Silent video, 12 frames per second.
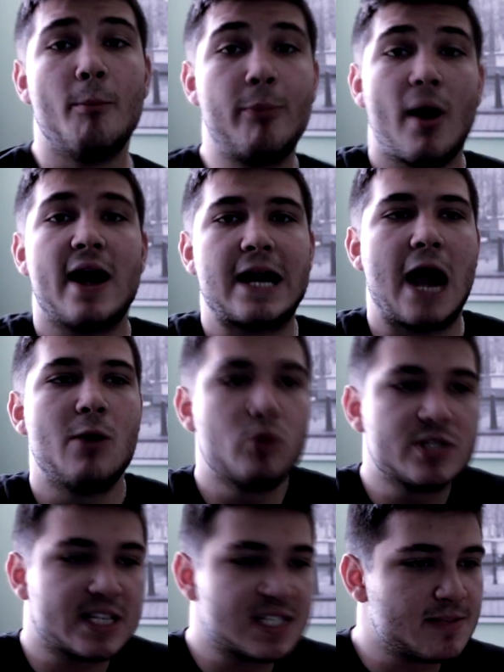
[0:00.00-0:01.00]
But I
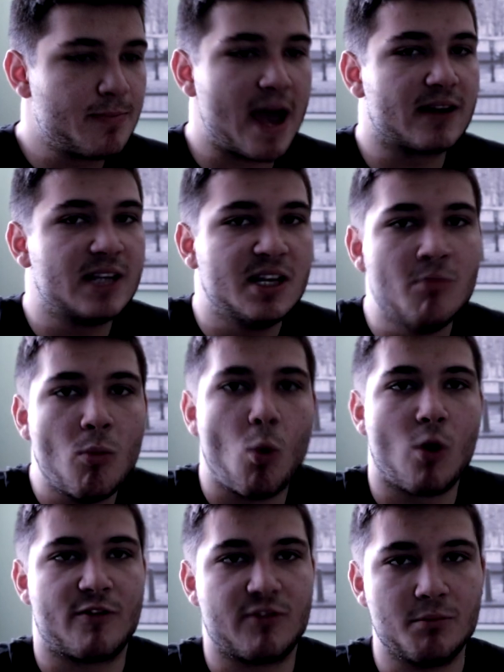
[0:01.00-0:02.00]
was expecting
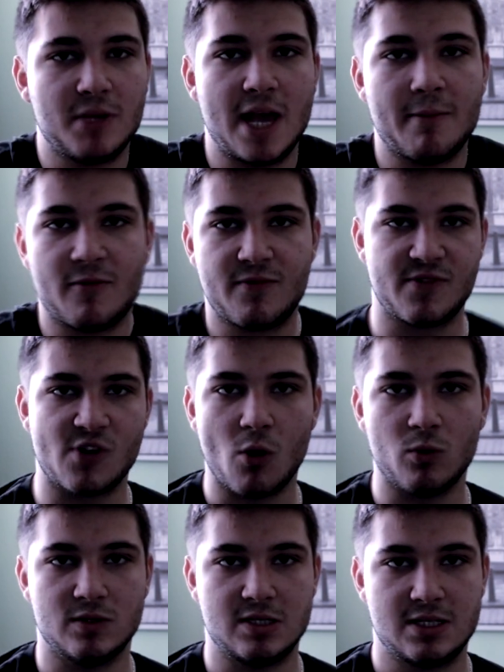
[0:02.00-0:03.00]
more from Game of
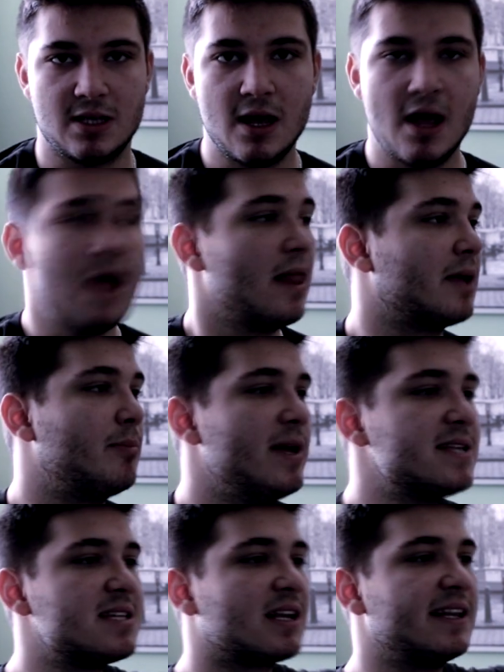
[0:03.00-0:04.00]
Thrones.
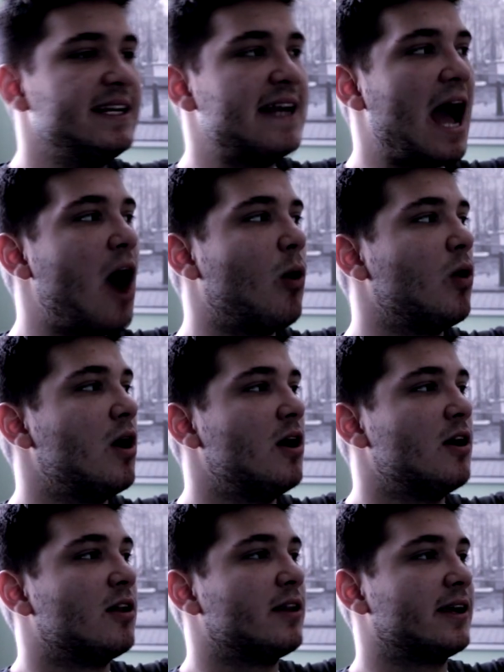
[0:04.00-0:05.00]
Basically now,
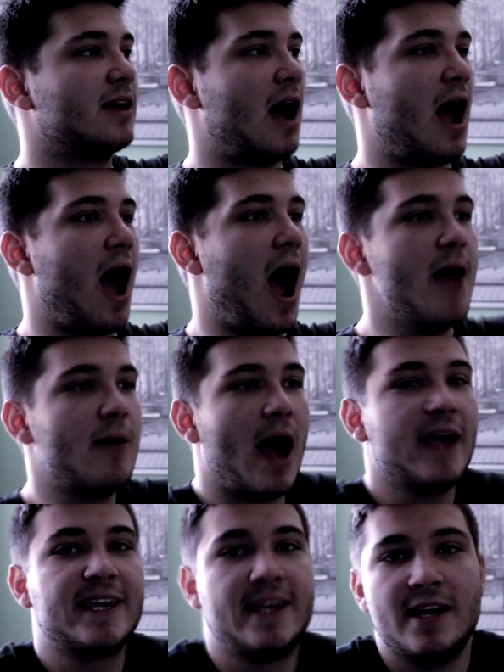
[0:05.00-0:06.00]

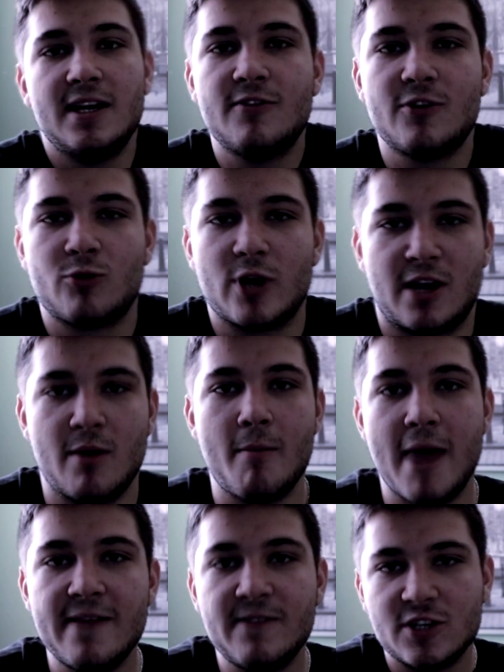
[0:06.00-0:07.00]
I can't even
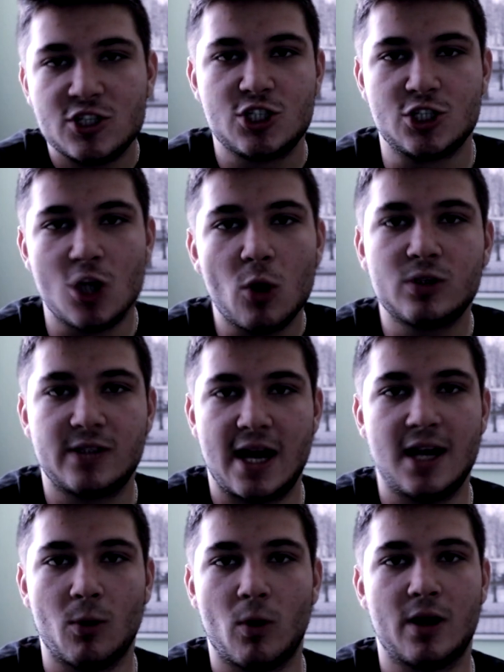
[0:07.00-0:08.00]
recommend this show to
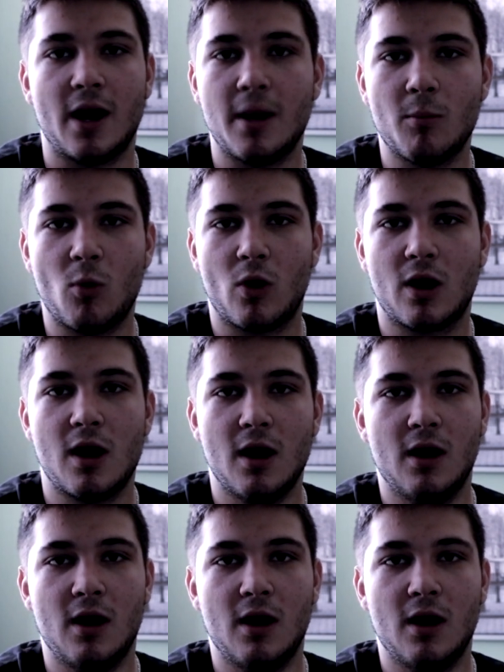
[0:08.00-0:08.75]
anyone anymore.